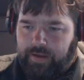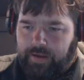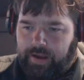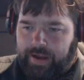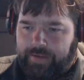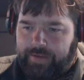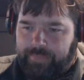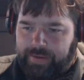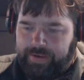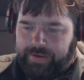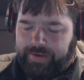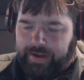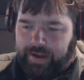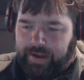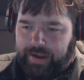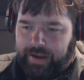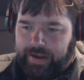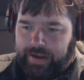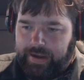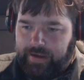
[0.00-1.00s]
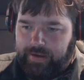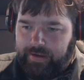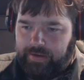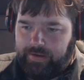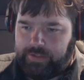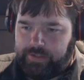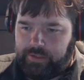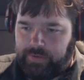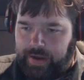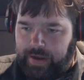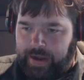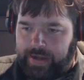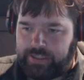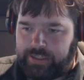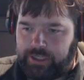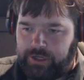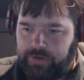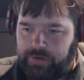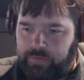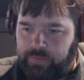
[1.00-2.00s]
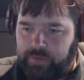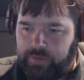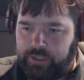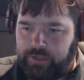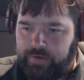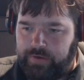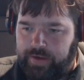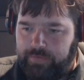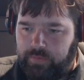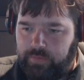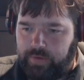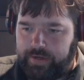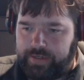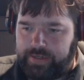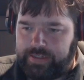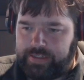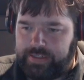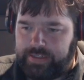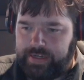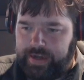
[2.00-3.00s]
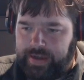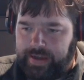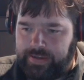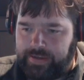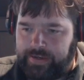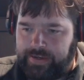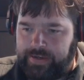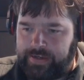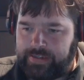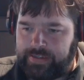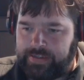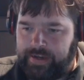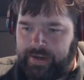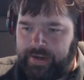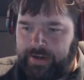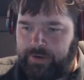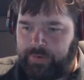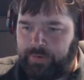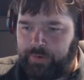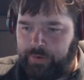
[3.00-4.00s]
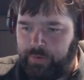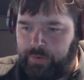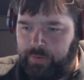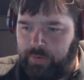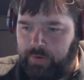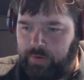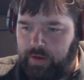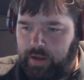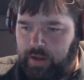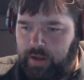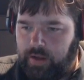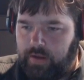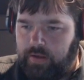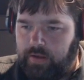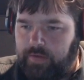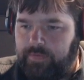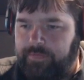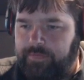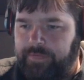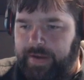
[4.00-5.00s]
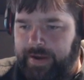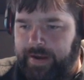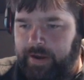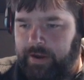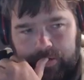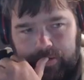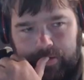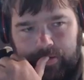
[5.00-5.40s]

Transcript: I have been dying to ask you, would you have wanted to see how the DS9 crew fared